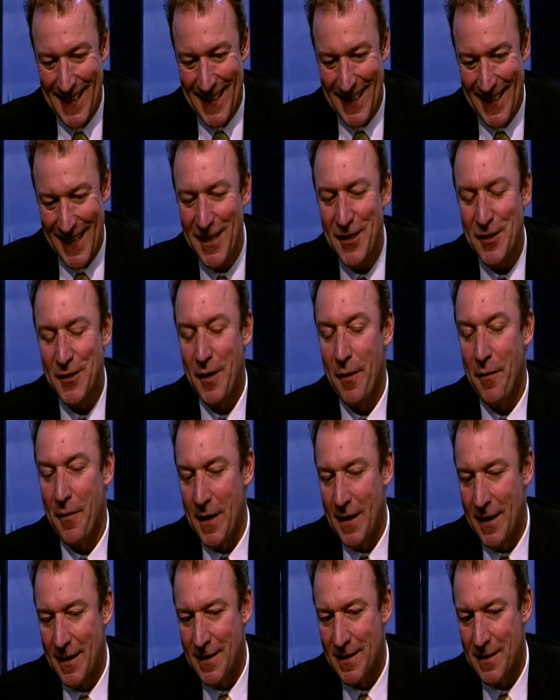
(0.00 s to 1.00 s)
The interesting
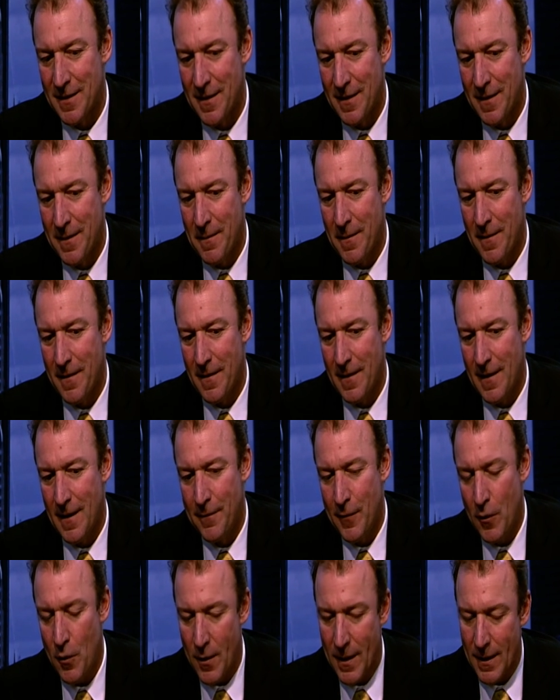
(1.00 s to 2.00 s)
thing is,
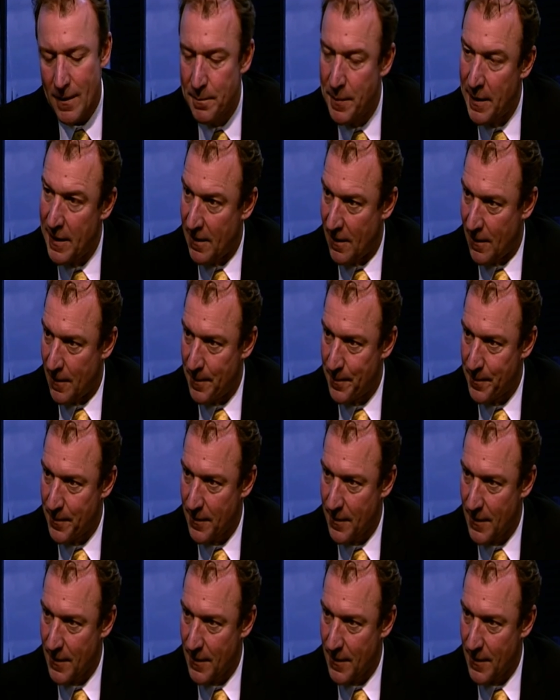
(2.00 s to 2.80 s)
if you look at BIL,